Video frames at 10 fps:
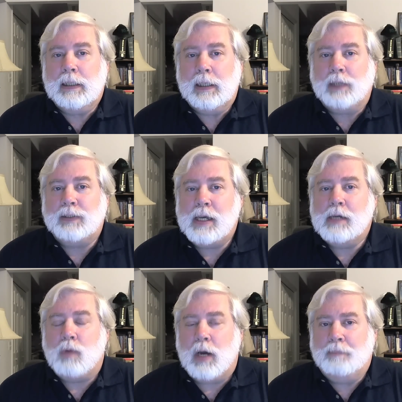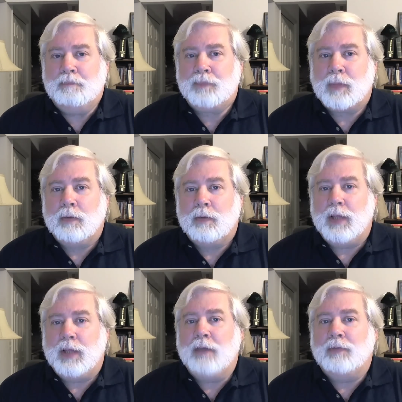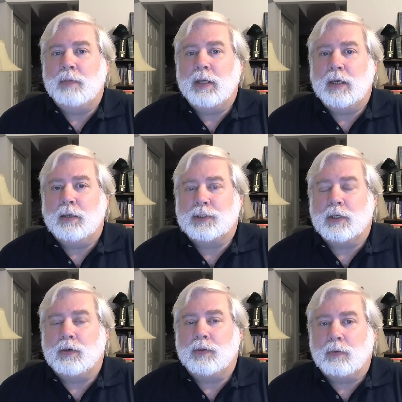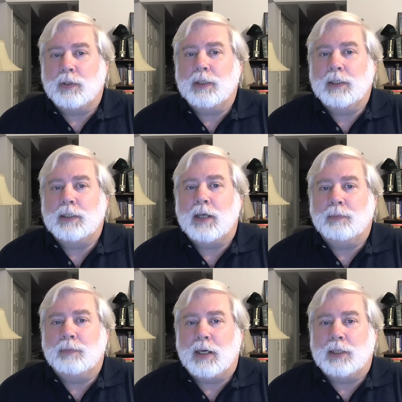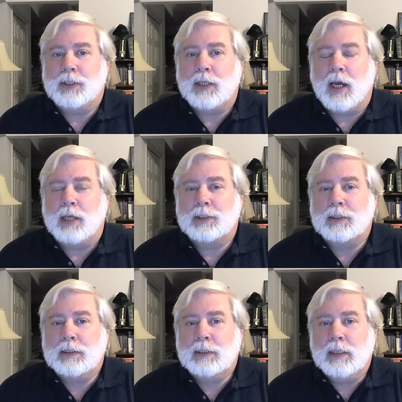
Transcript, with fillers: And I'll tell you what, for the half a million or so that really did come to Oshkosh,